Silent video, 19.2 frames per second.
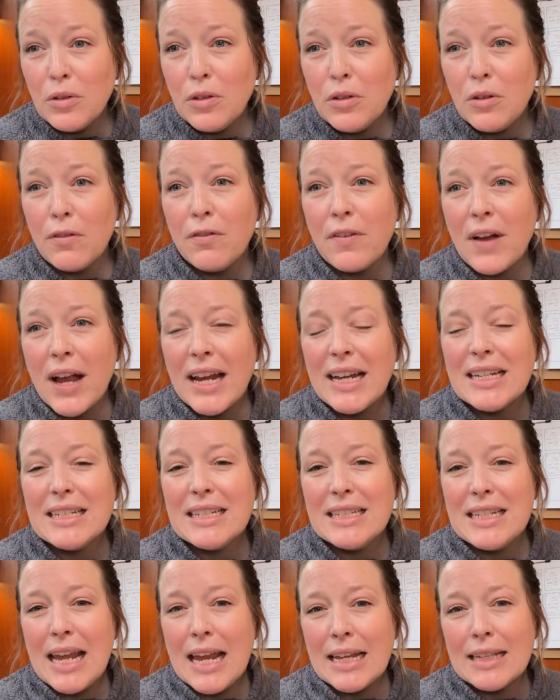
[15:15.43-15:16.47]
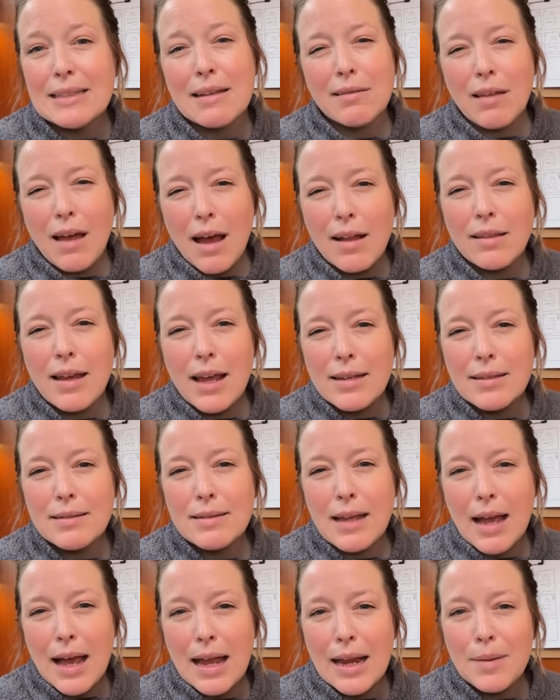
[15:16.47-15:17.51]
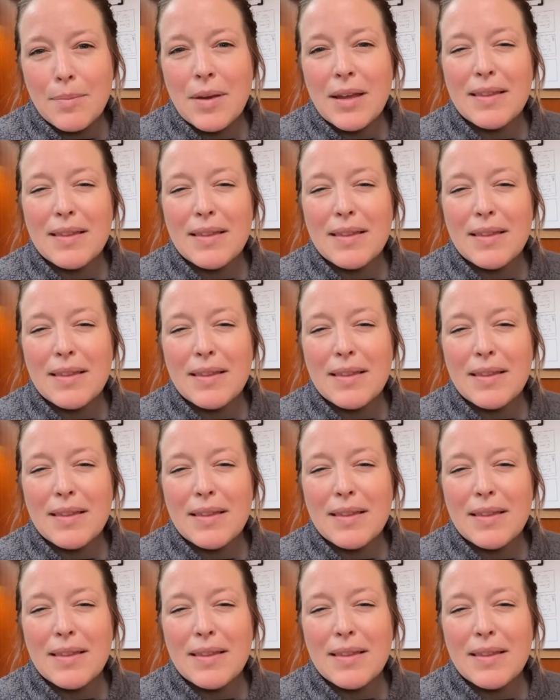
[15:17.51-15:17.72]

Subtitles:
you'll find it takes a lot less time.